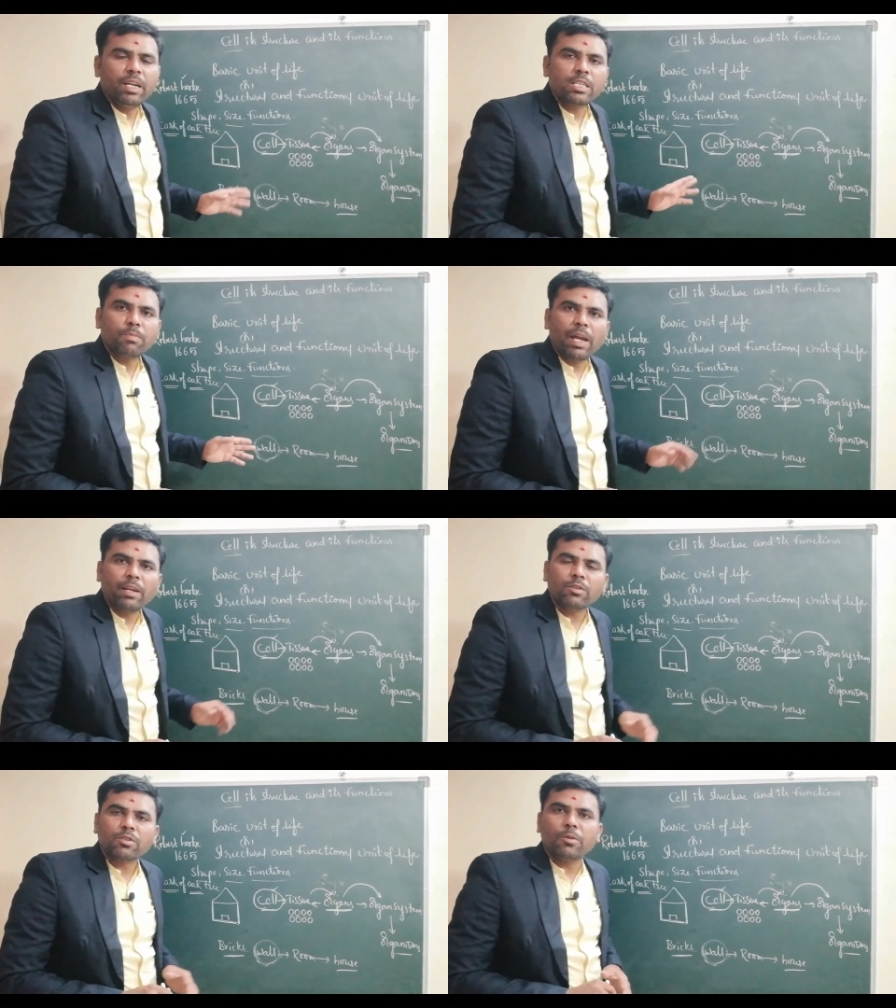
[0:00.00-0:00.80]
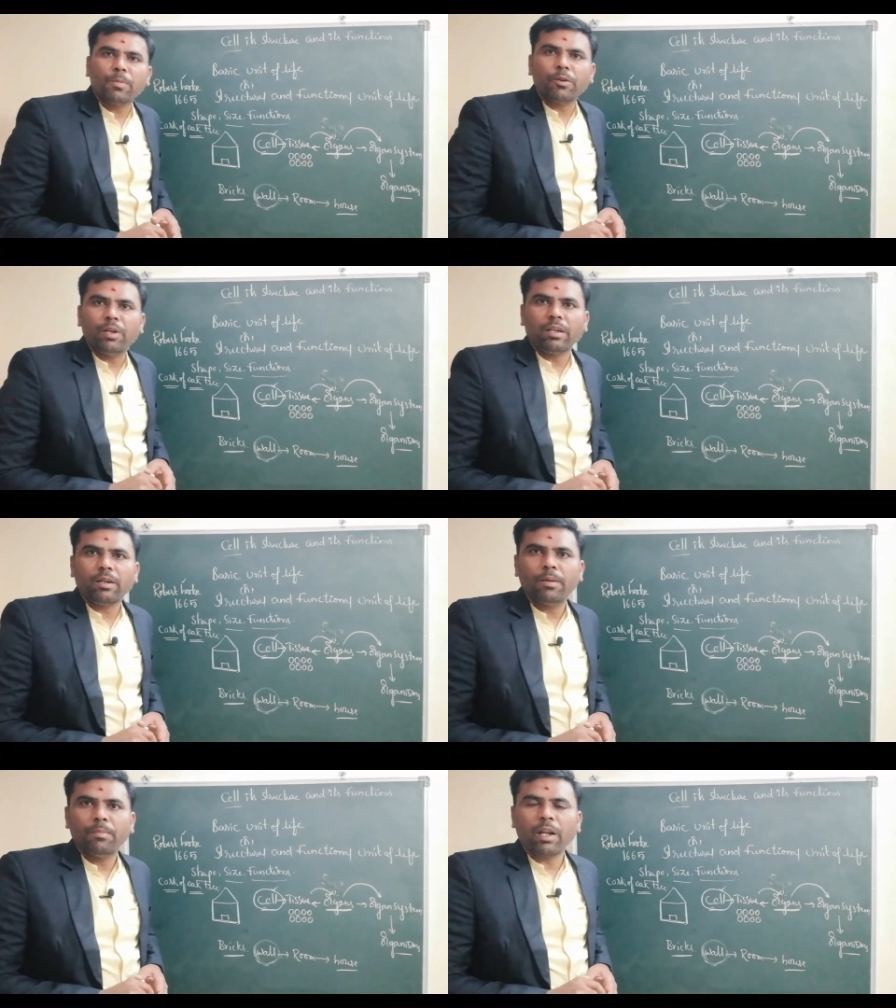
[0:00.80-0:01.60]
It is microscopic
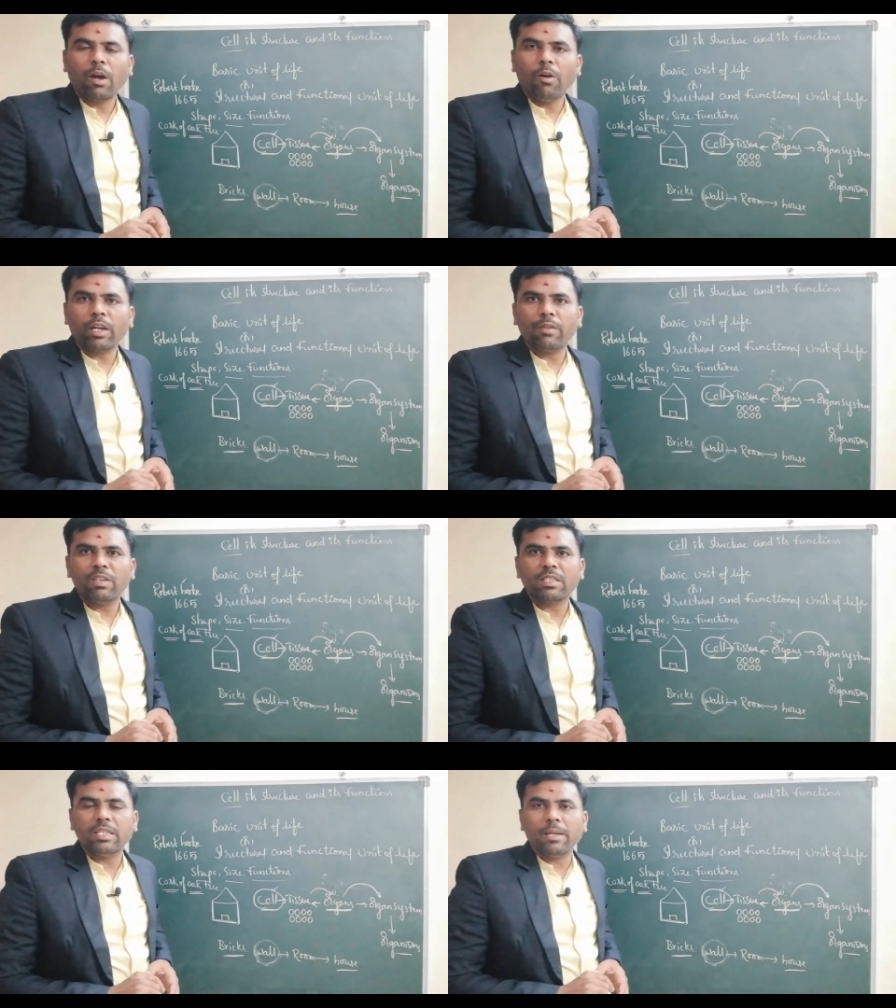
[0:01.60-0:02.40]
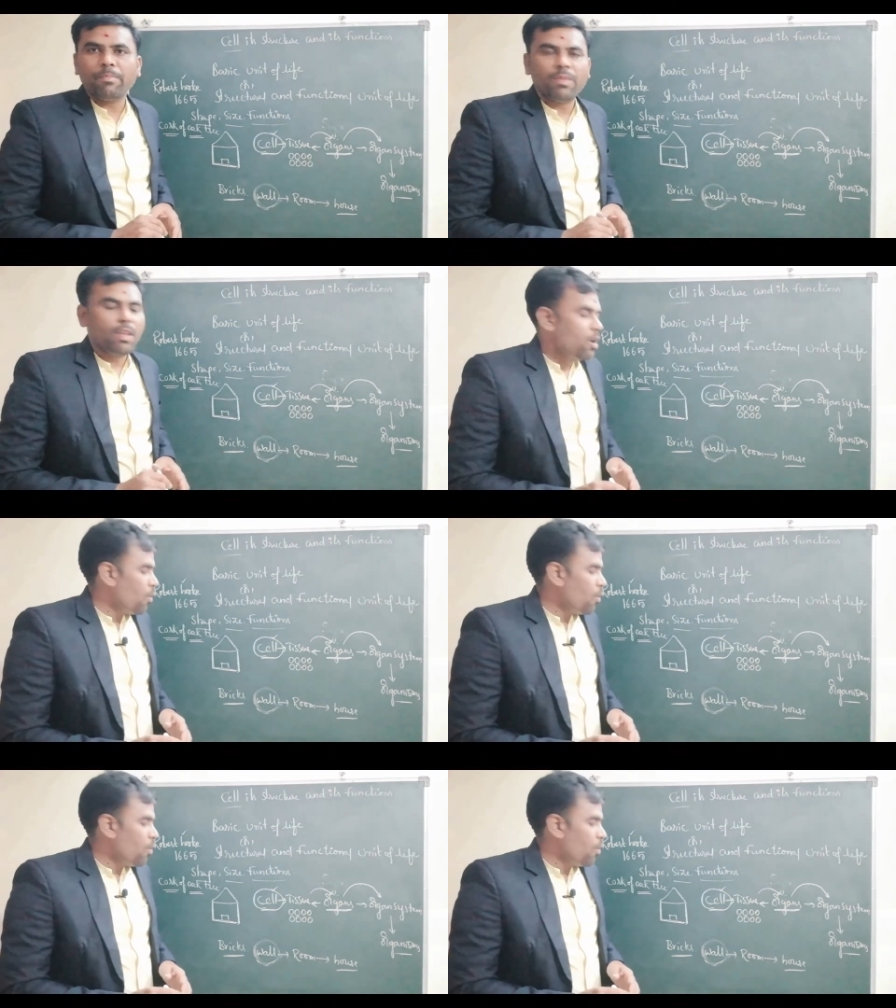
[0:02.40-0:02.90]
unit. But how can we see them?